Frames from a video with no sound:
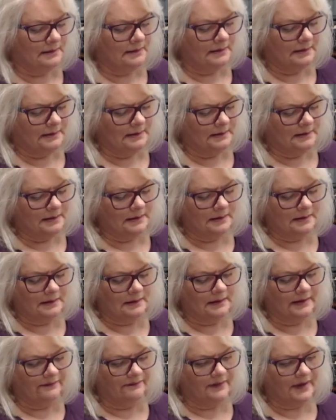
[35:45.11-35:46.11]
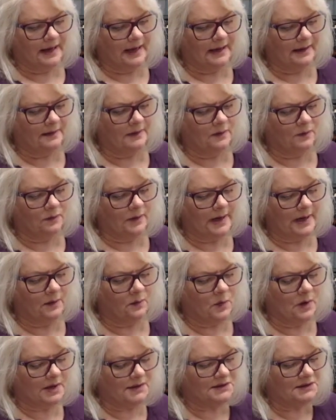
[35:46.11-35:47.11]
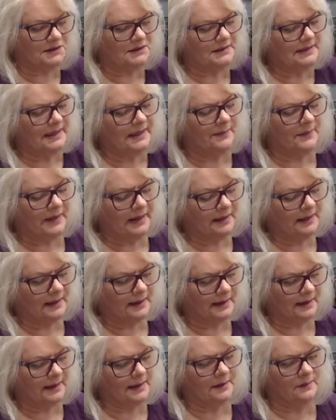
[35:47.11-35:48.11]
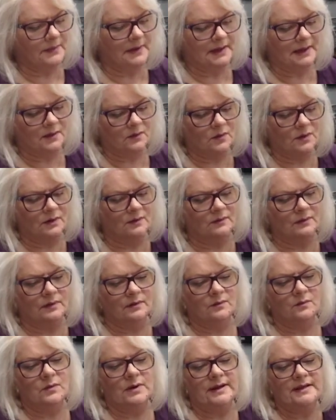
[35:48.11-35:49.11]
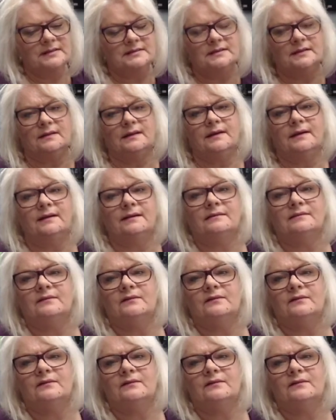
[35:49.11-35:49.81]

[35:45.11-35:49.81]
And then if I had the right washi tape, I think I could make it work with the white in there.